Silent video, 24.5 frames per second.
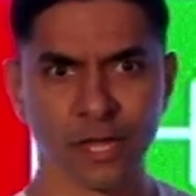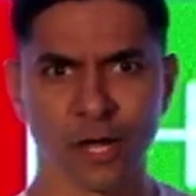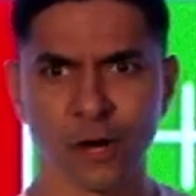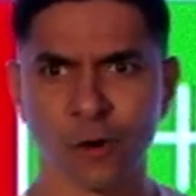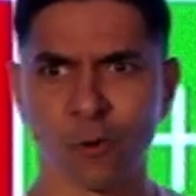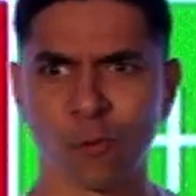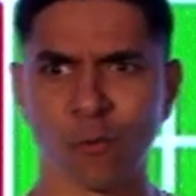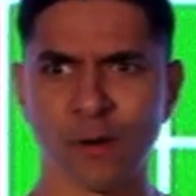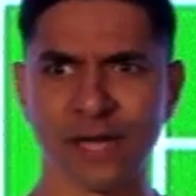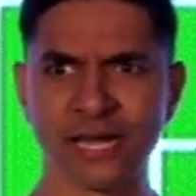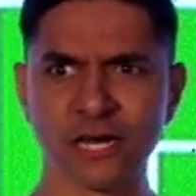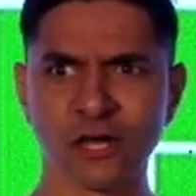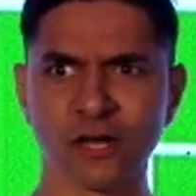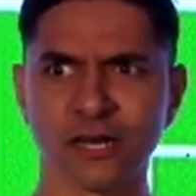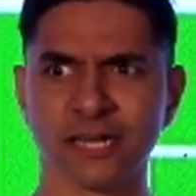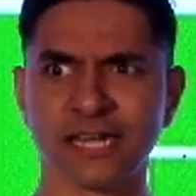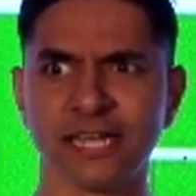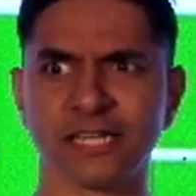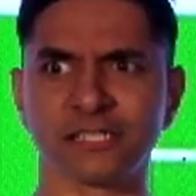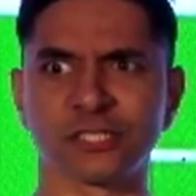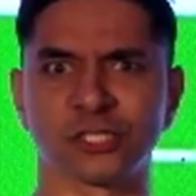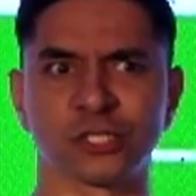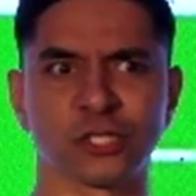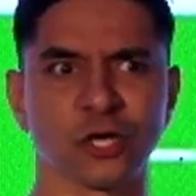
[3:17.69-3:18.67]
We're not
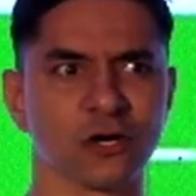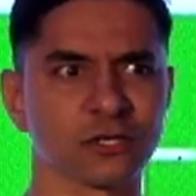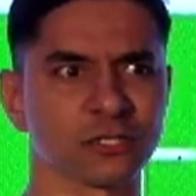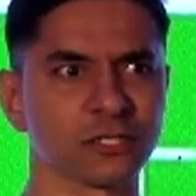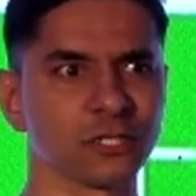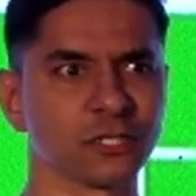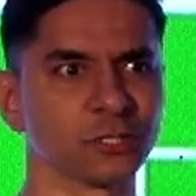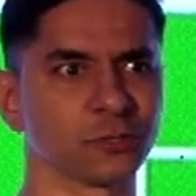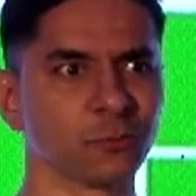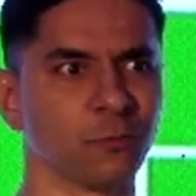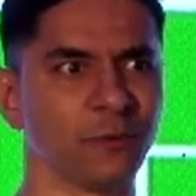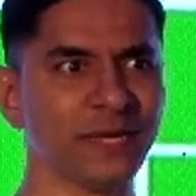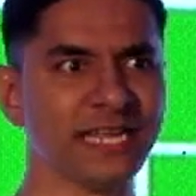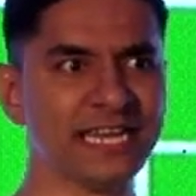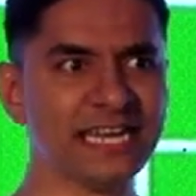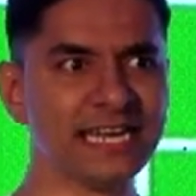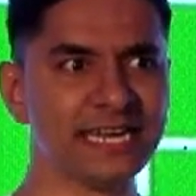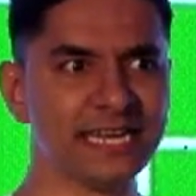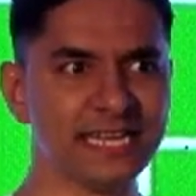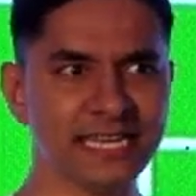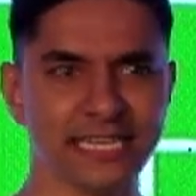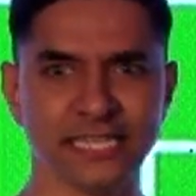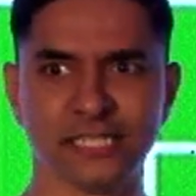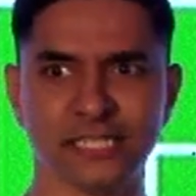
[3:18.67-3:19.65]
against doctors. We
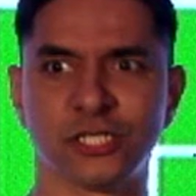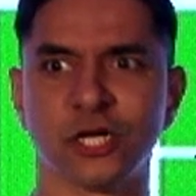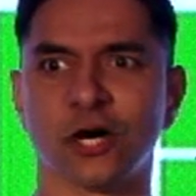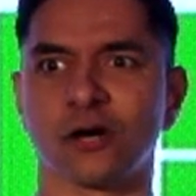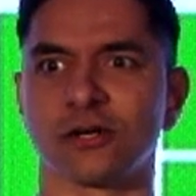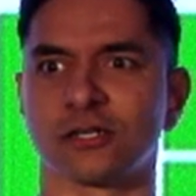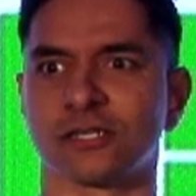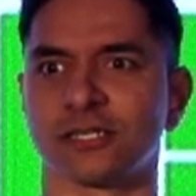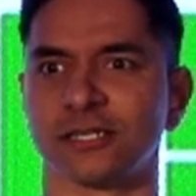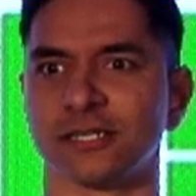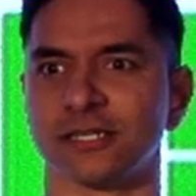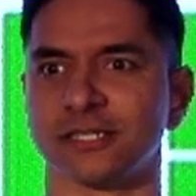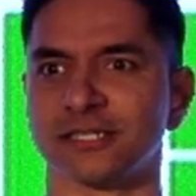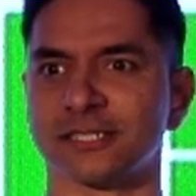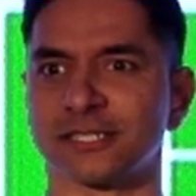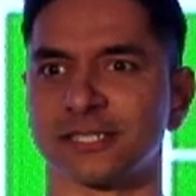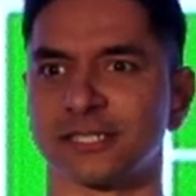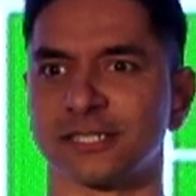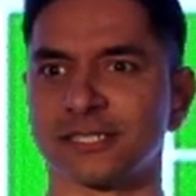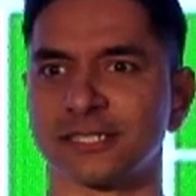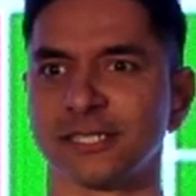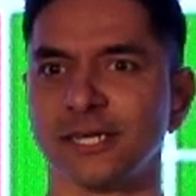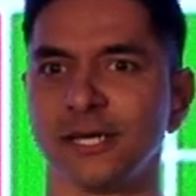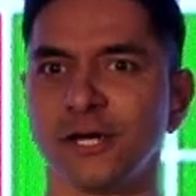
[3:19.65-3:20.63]
need
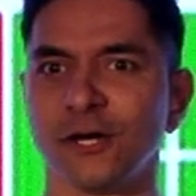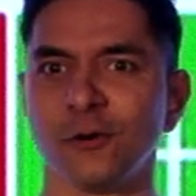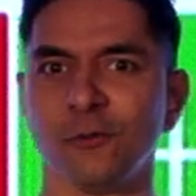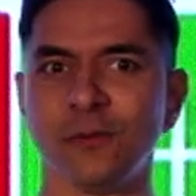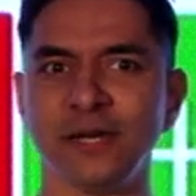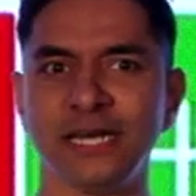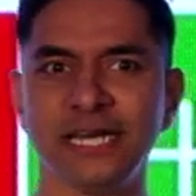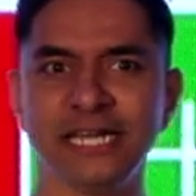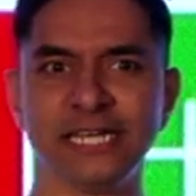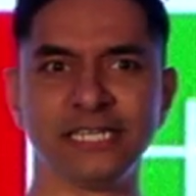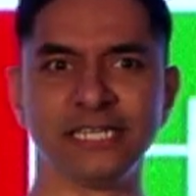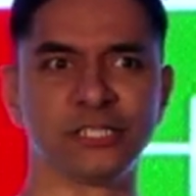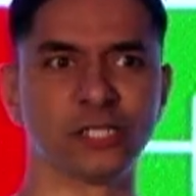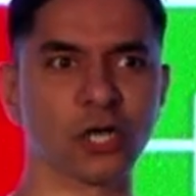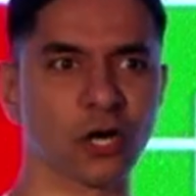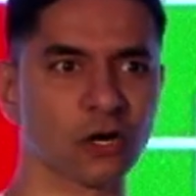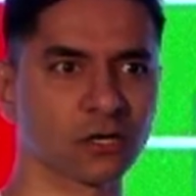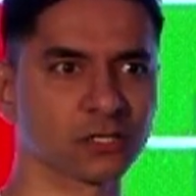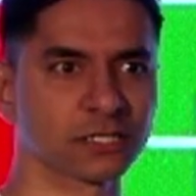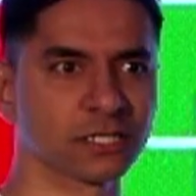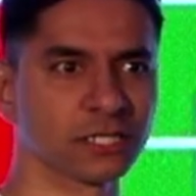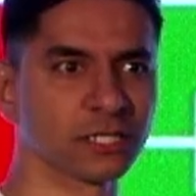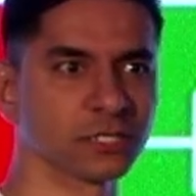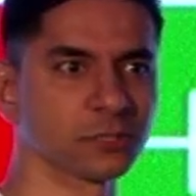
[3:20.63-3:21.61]
doctors. We need
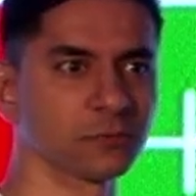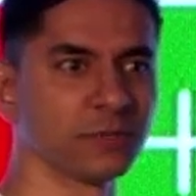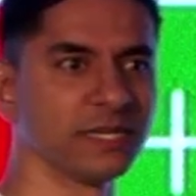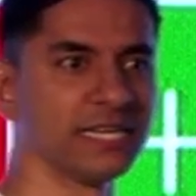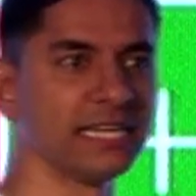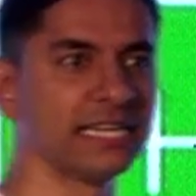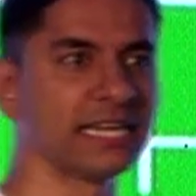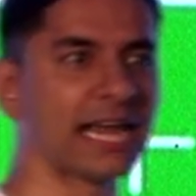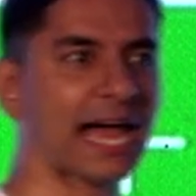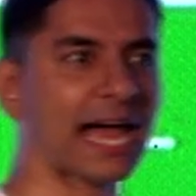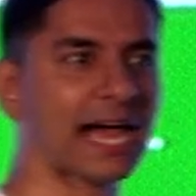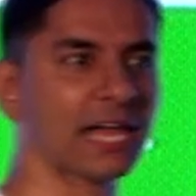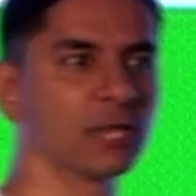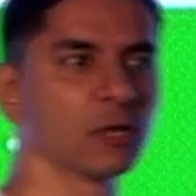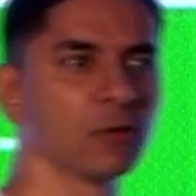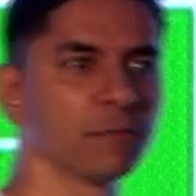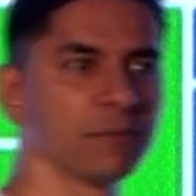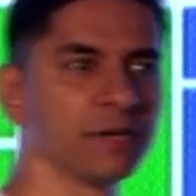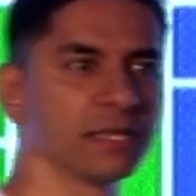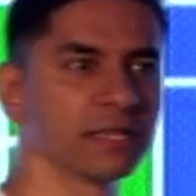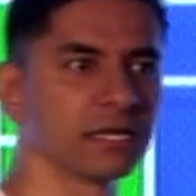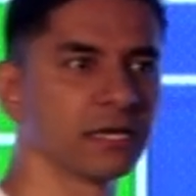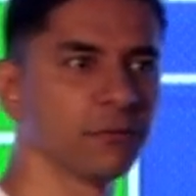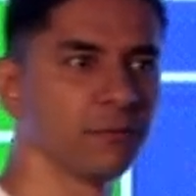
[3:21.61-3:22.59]
doctors, we need
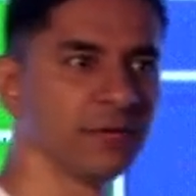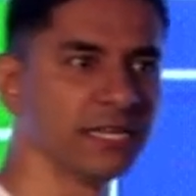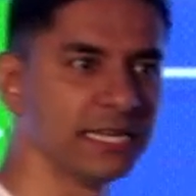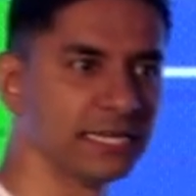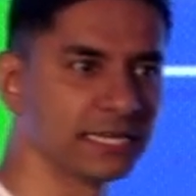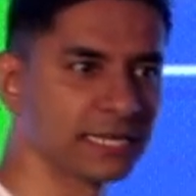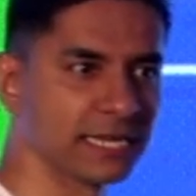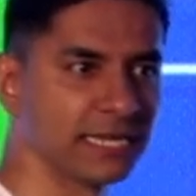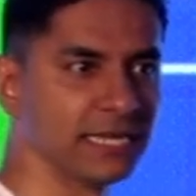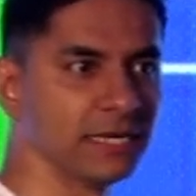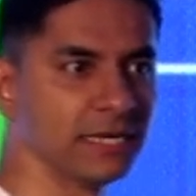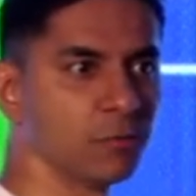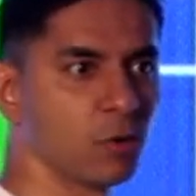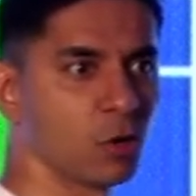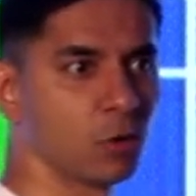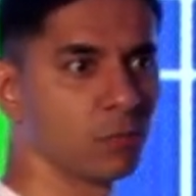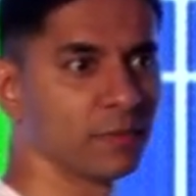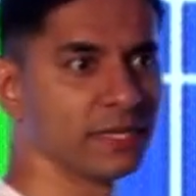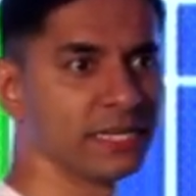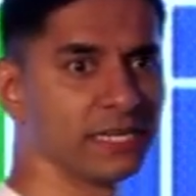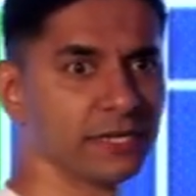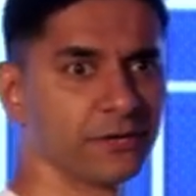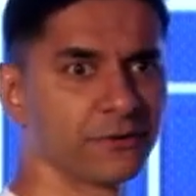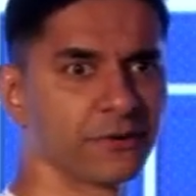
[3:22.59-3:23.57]
allopathy, we need chemo, we
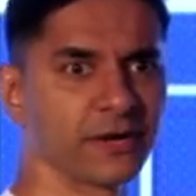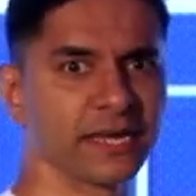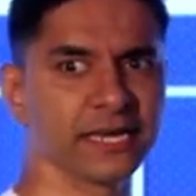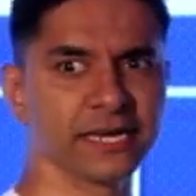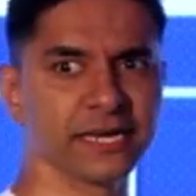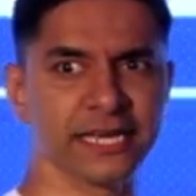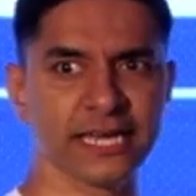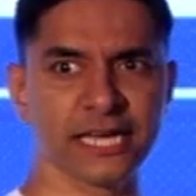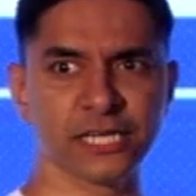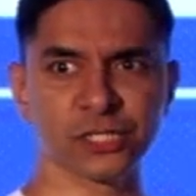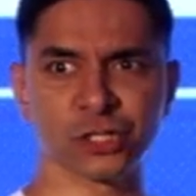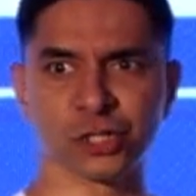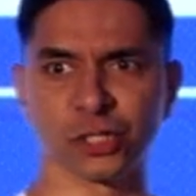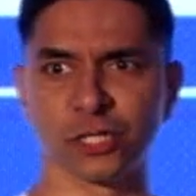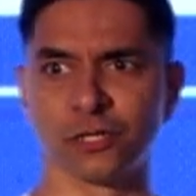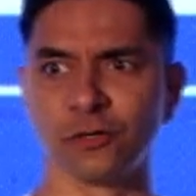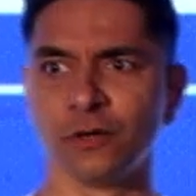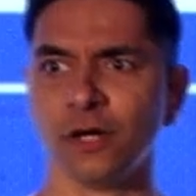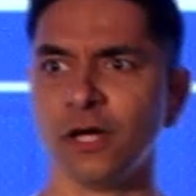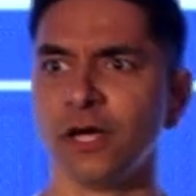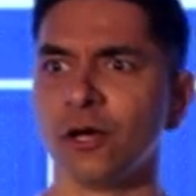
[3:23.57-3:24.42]
need radiation.